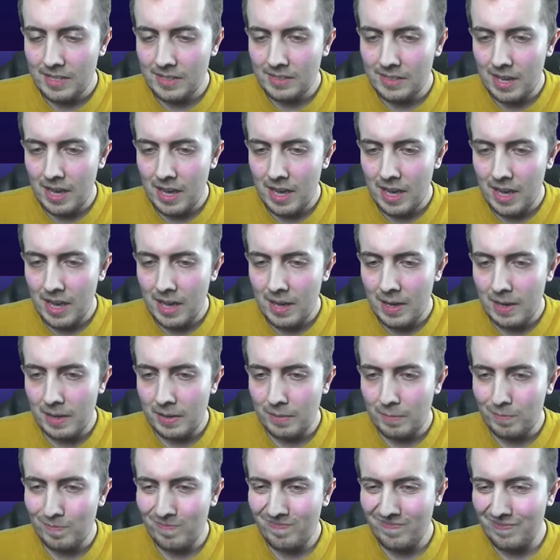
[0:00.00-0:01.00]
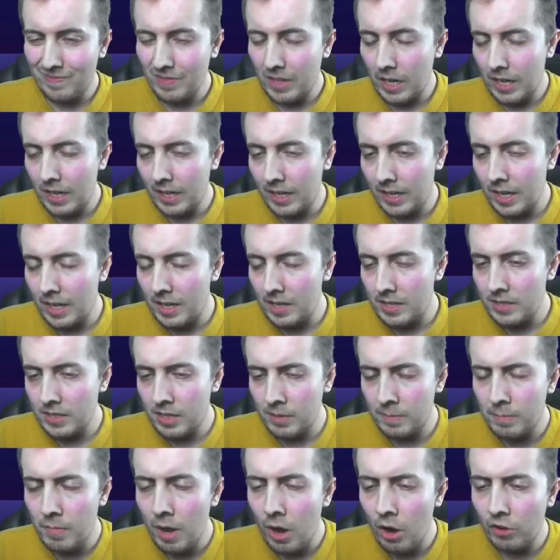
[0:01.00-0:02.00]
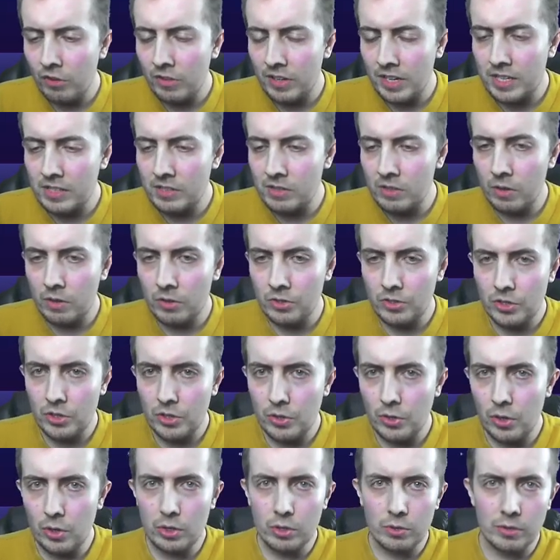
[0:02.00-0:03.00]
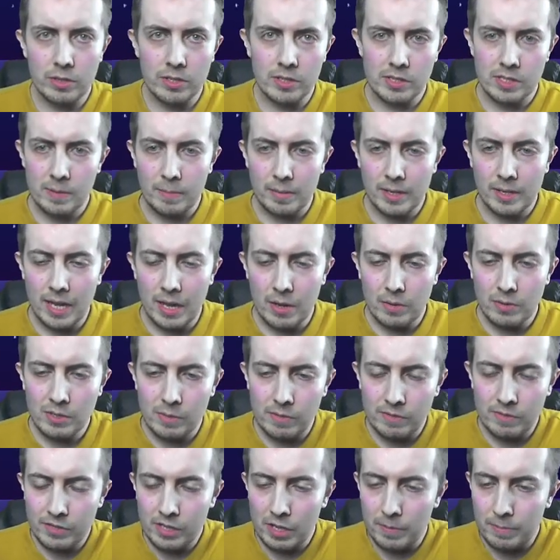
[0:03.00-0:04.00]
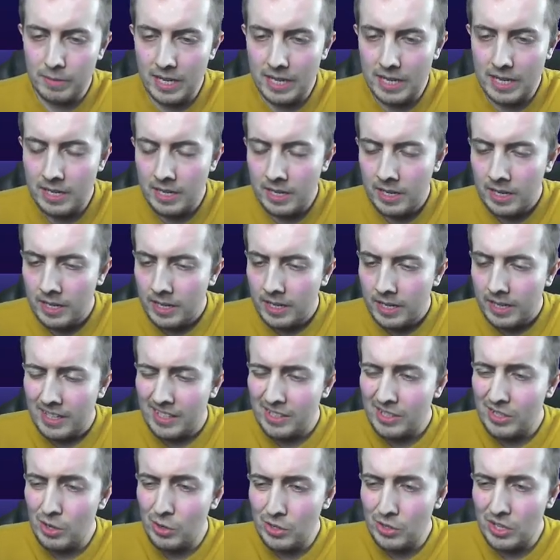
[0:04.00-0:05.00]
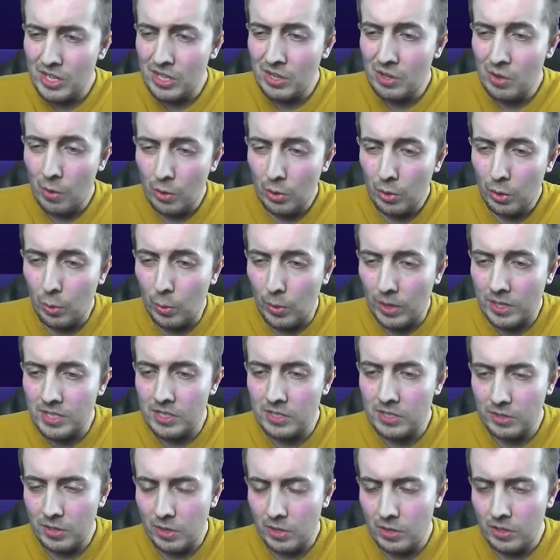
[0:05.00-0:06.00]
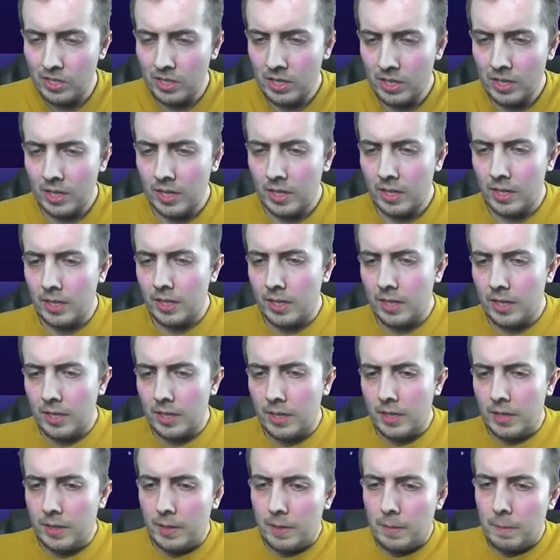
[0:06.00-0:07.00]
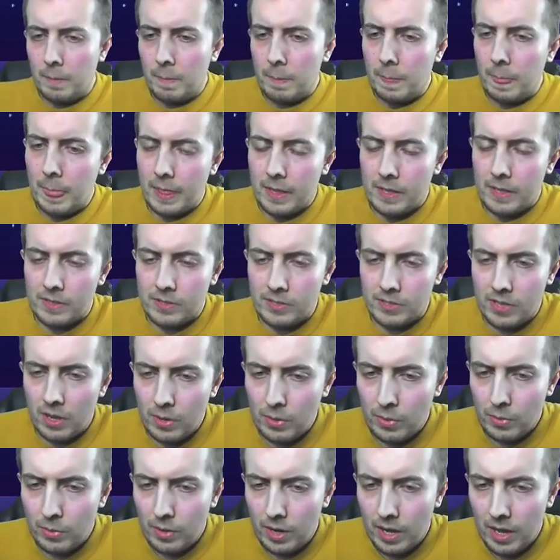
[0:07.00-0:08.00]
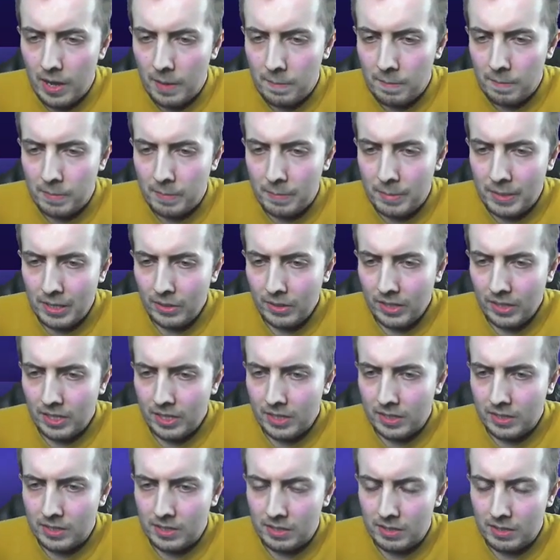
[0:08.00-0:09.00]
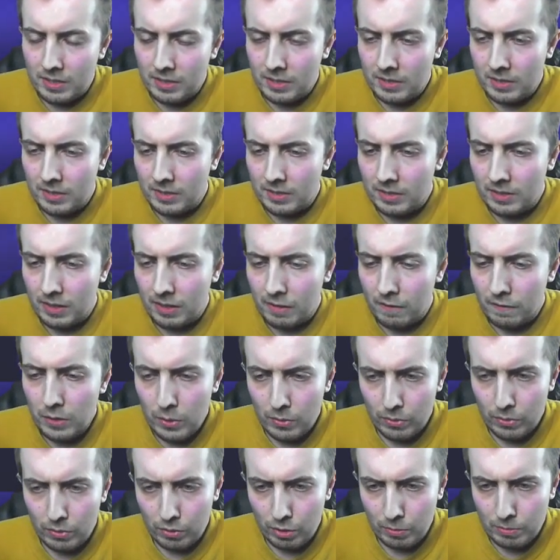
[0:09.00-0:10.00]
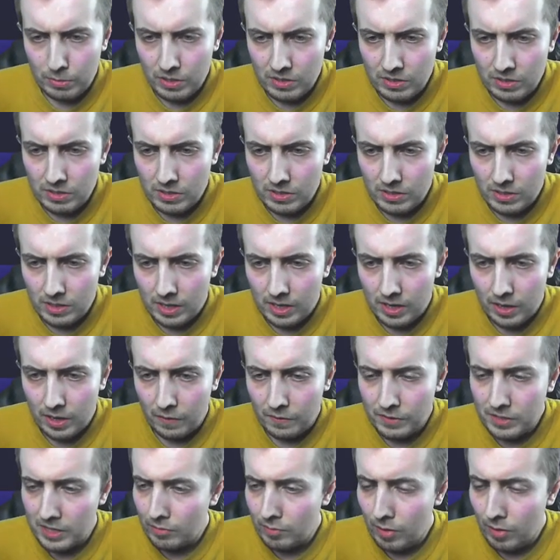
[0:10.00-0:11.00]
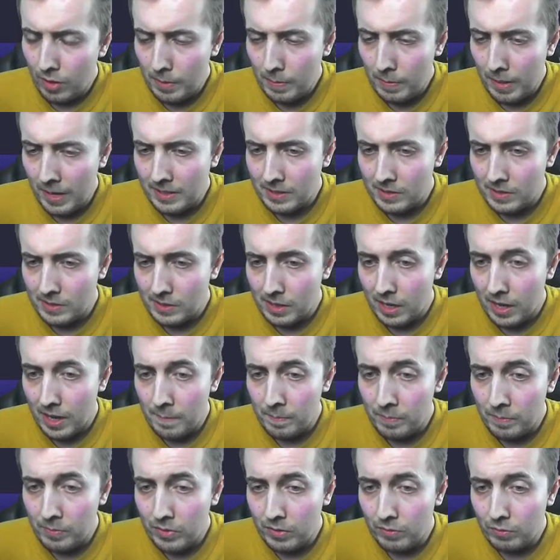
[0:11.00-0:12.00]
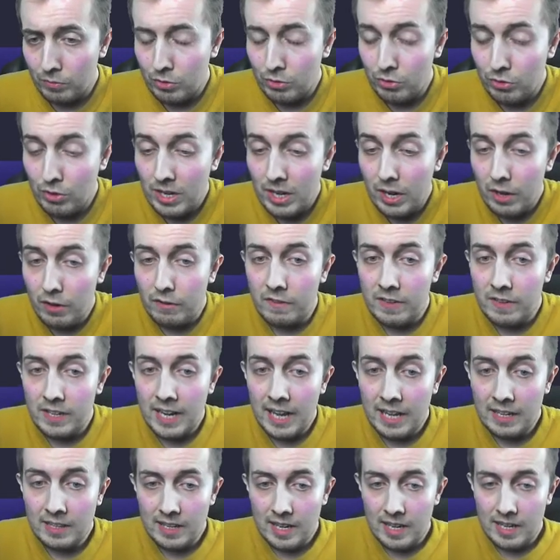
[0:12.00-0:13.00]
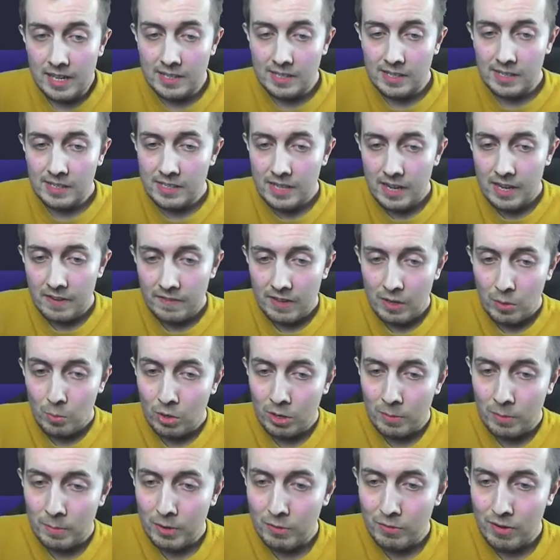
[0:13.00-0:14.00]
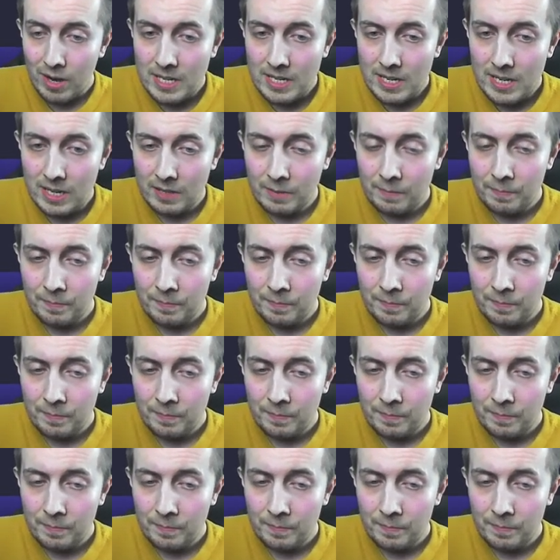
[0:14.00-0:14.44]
uh, it's Kamara and he's not so good, or it's somebody else we've subbed in. He's usually not quite as good. So, um, been looking at a few other options. Uh, obviously, right backs. Um, Rodrigo Fernandez is definitely one on my radar.